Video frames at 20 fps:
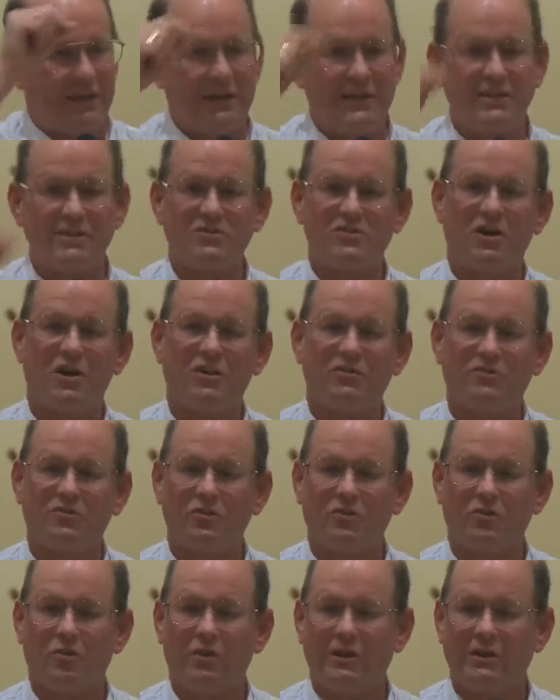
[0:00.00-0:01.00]
he is
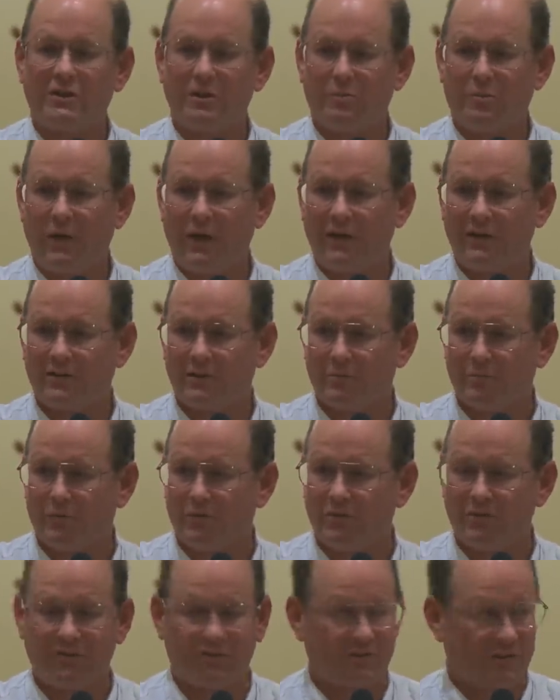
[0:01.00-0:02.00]
also going to paint a
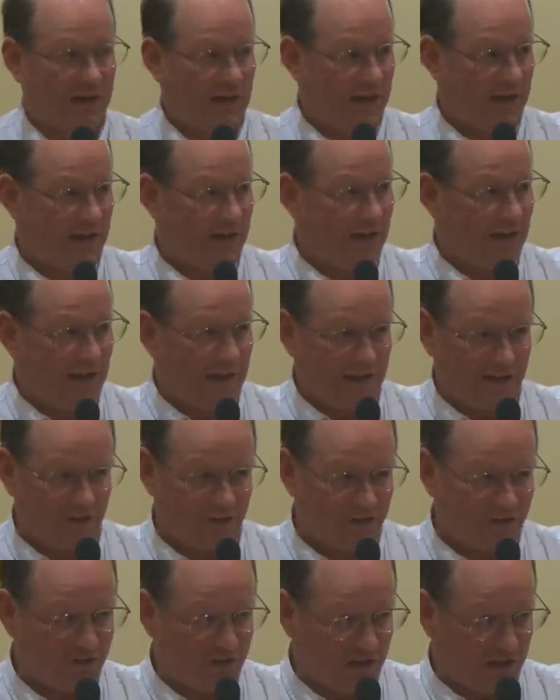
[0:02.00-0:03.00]
bullseye on
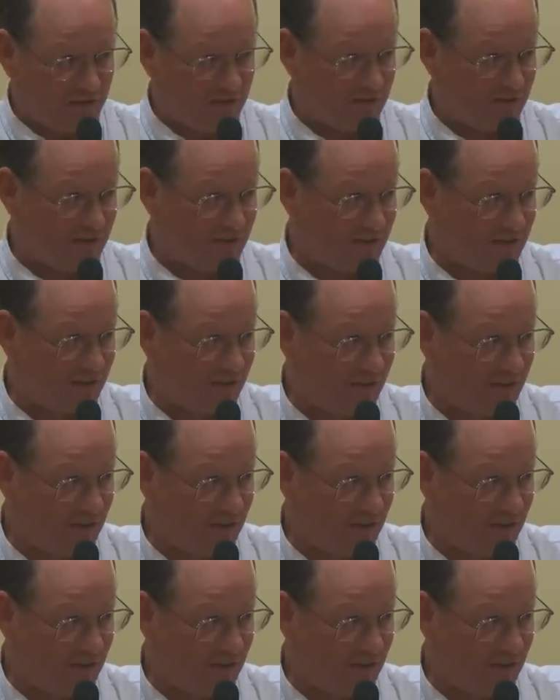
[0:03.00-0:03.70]
your chest.